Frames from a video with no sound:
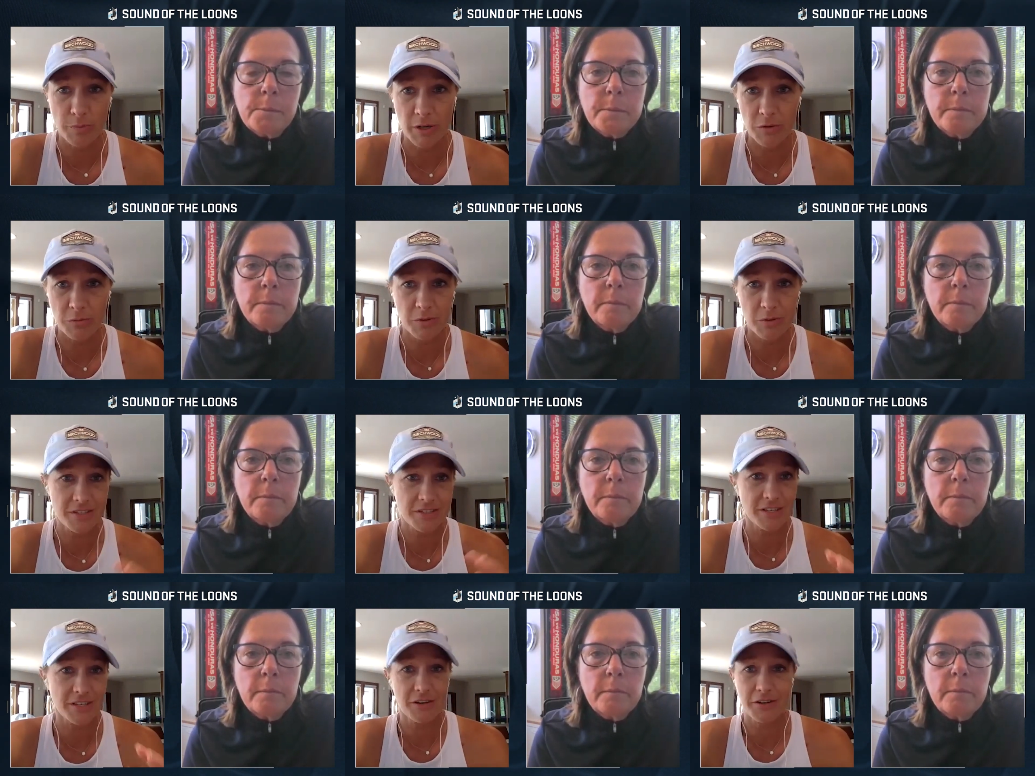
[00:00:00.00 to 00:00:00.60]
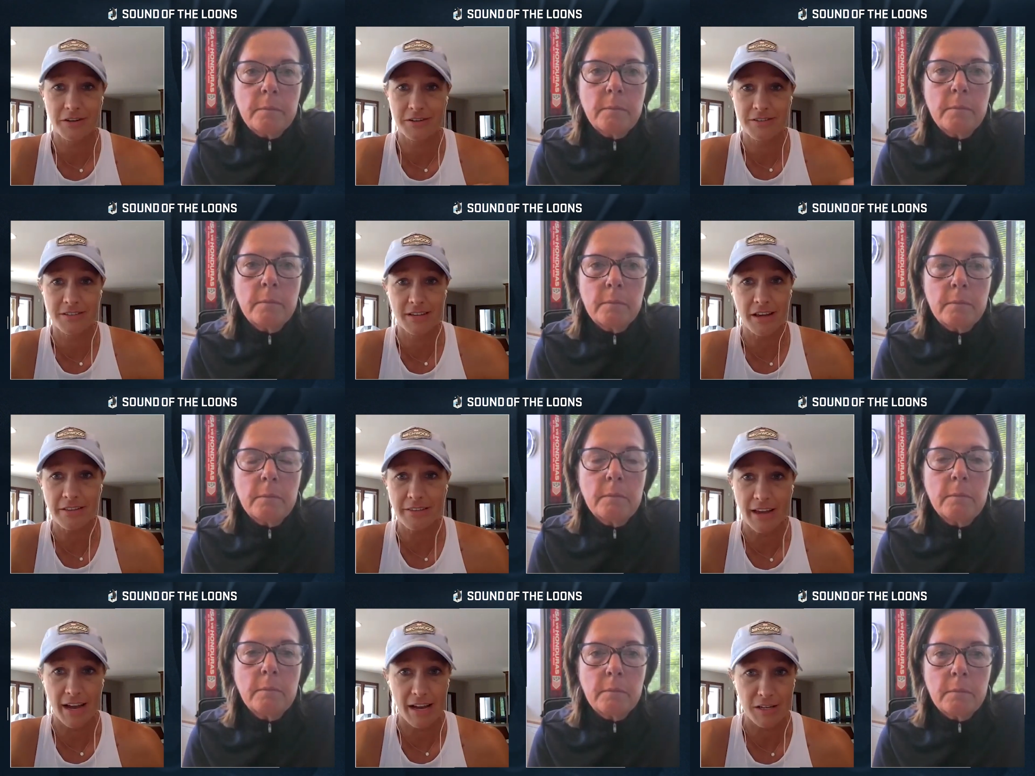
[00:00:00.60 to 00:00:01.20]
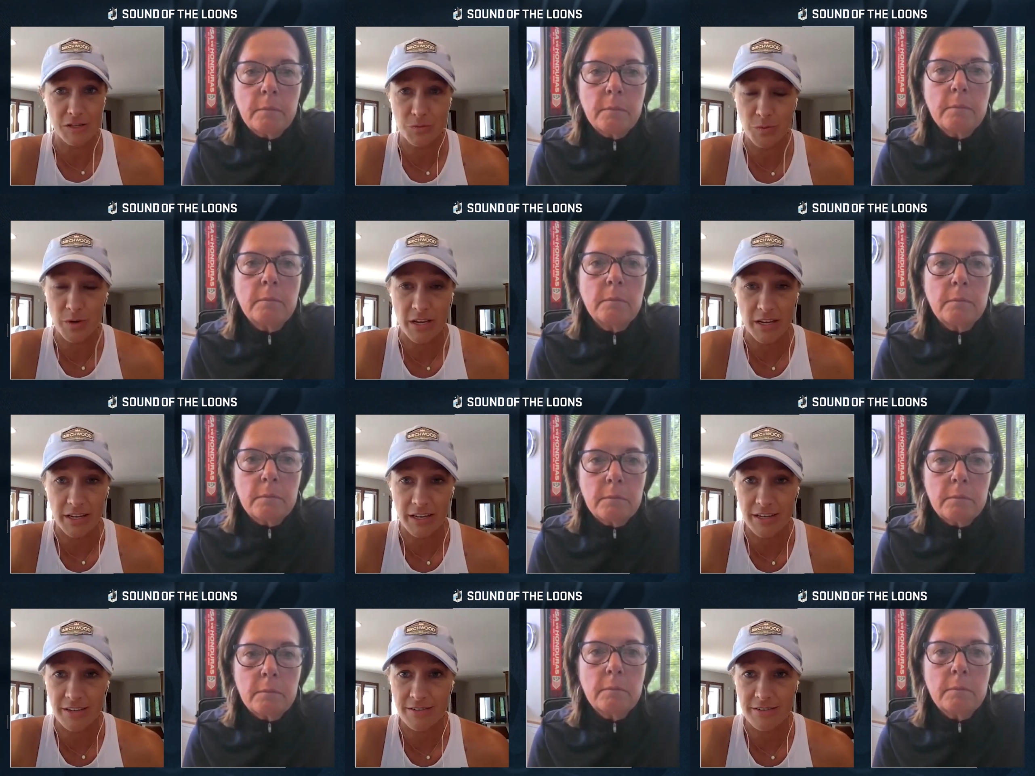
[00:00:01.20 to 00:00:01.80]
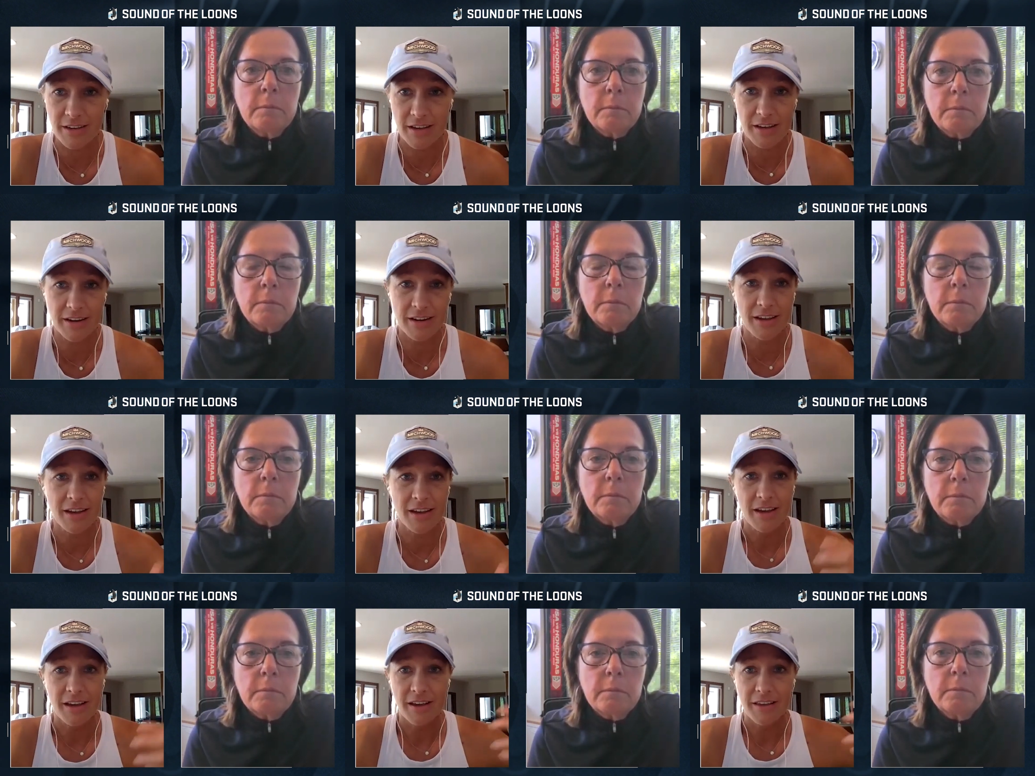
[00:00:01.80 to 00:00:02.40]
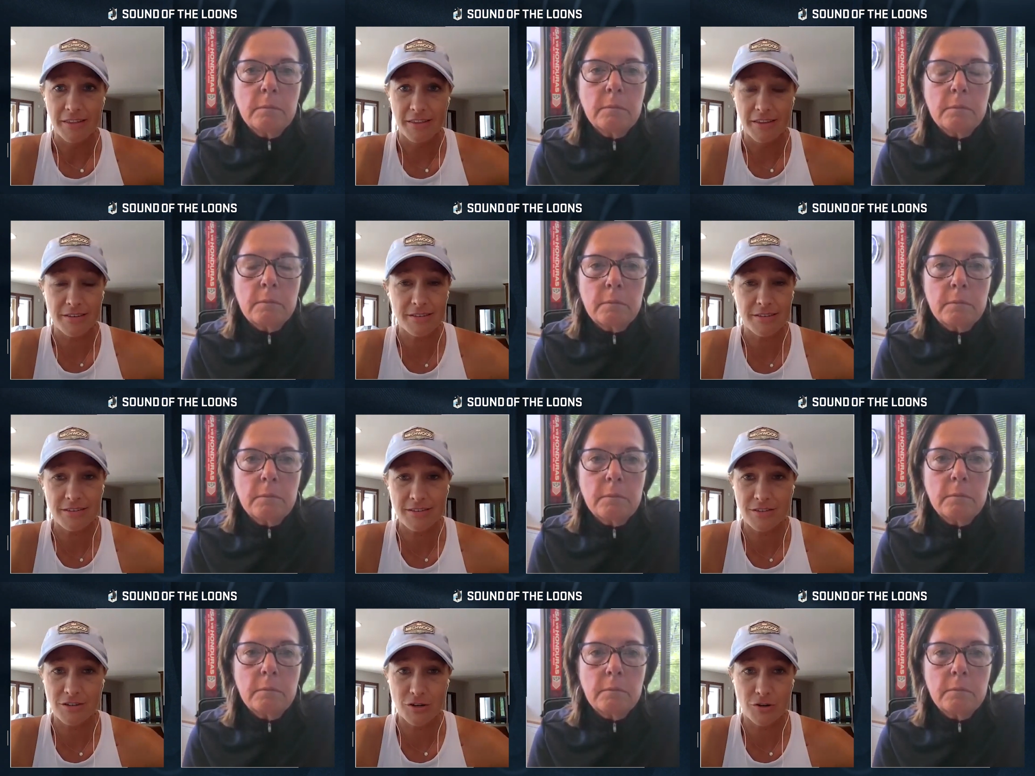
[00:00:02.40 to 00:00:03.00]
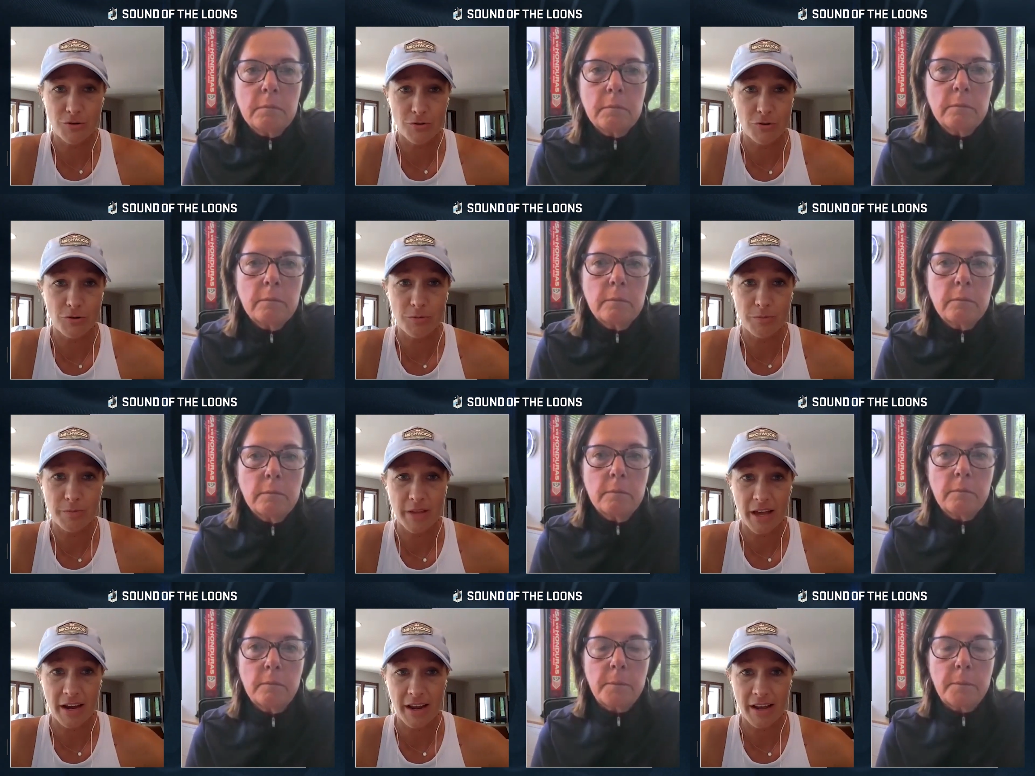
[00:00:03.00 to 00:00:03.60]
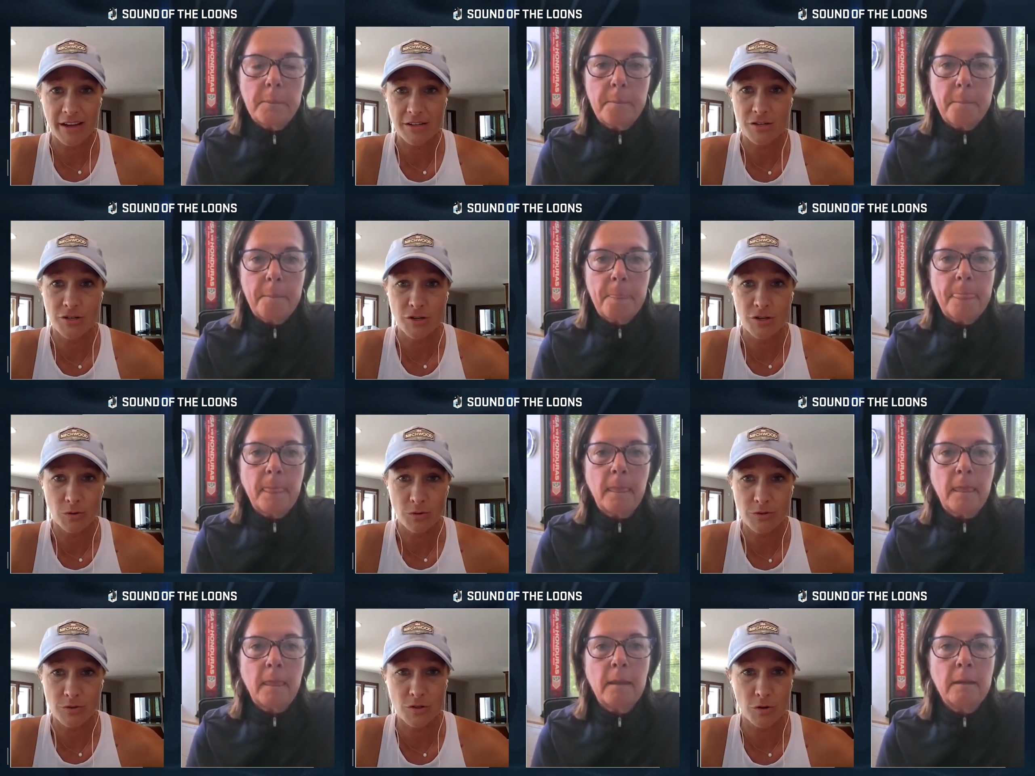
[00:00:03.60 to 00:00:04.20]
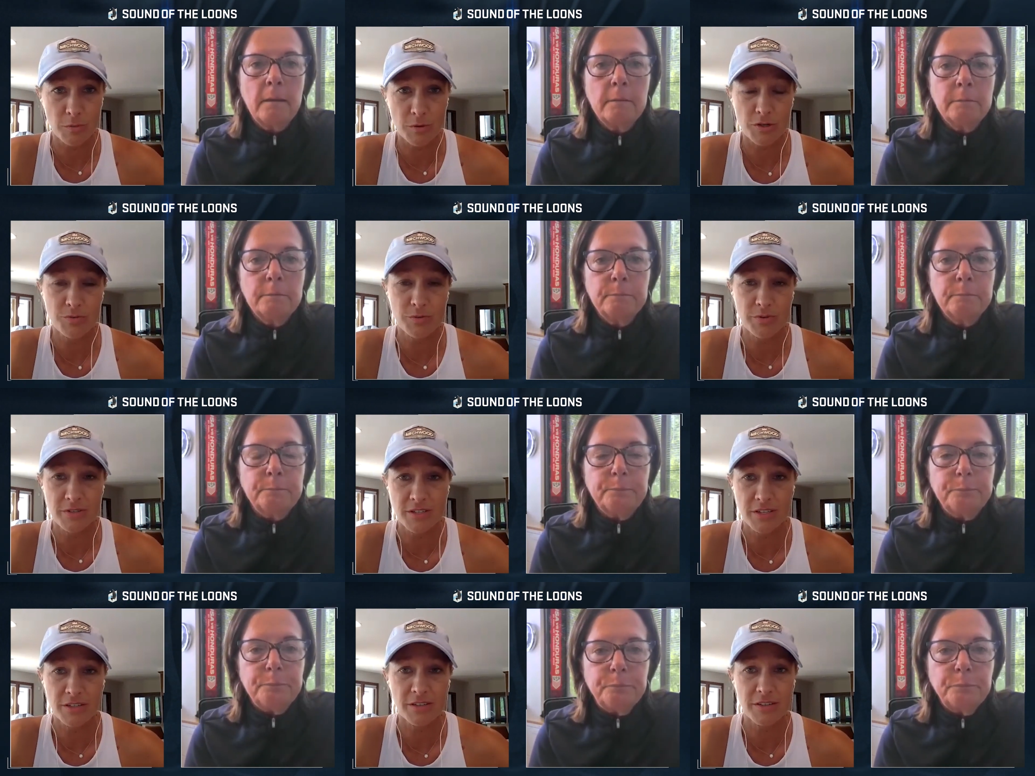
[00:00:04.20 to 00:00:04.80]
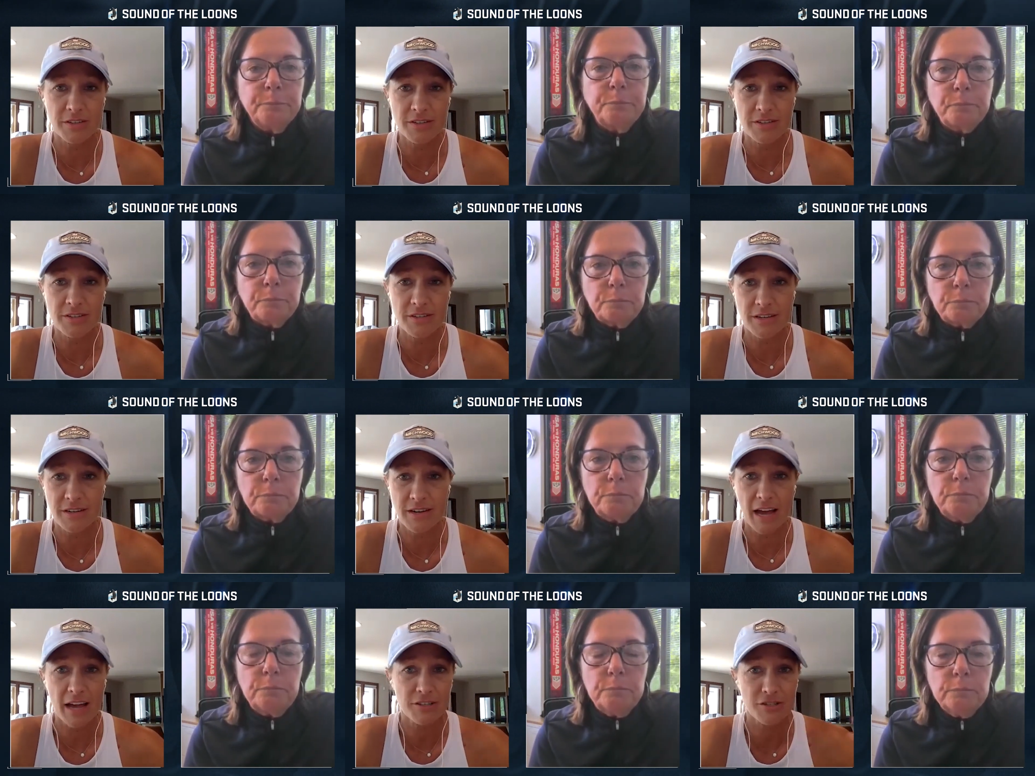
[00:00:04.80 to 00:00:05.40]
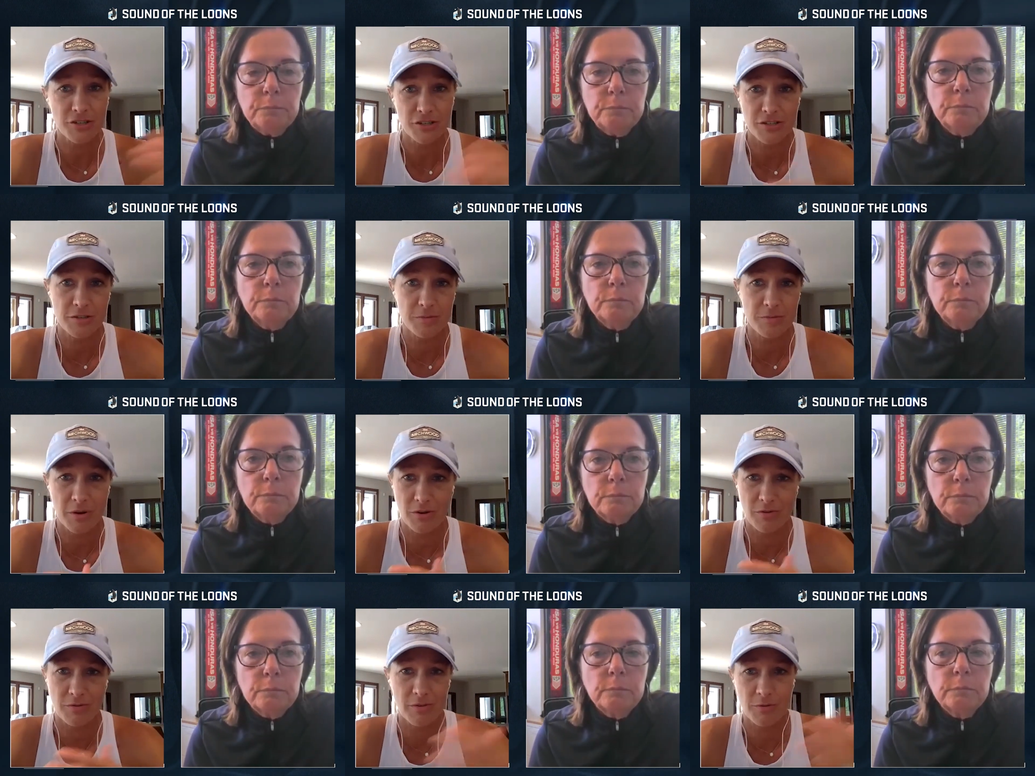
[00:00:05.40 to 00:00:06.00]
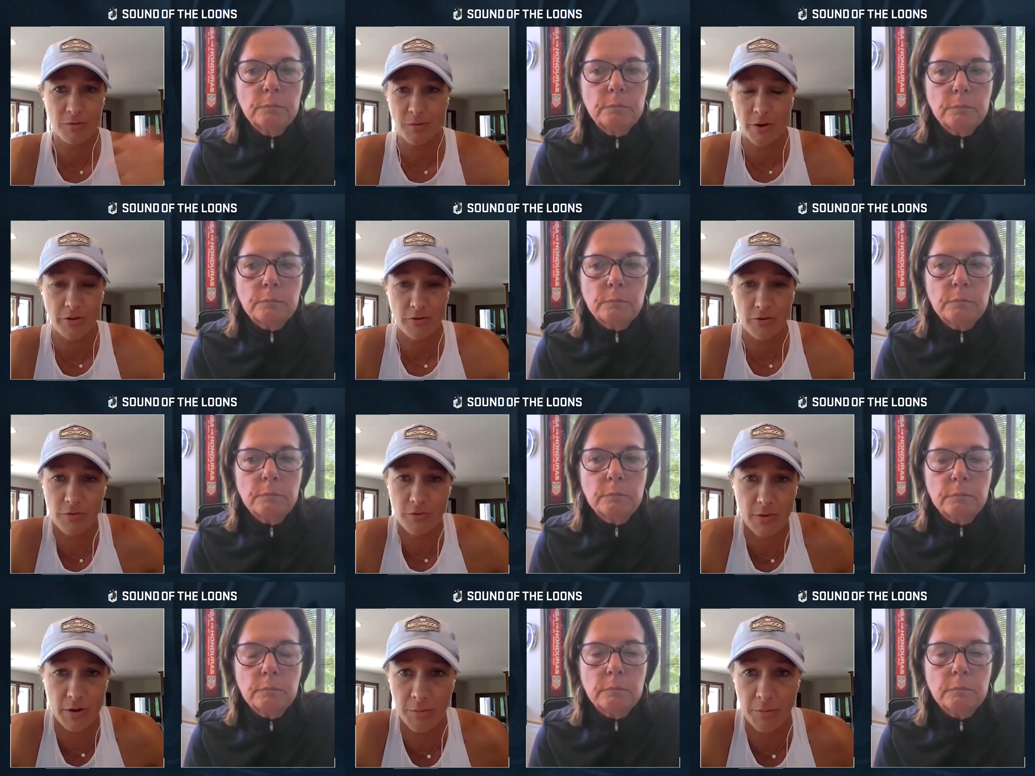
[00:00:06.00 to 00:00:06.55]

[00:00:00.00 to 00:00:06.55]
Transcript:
Speaker 1: And what Zarek said last week, he said, this is a group that has shown so much resiliency, and not just about whether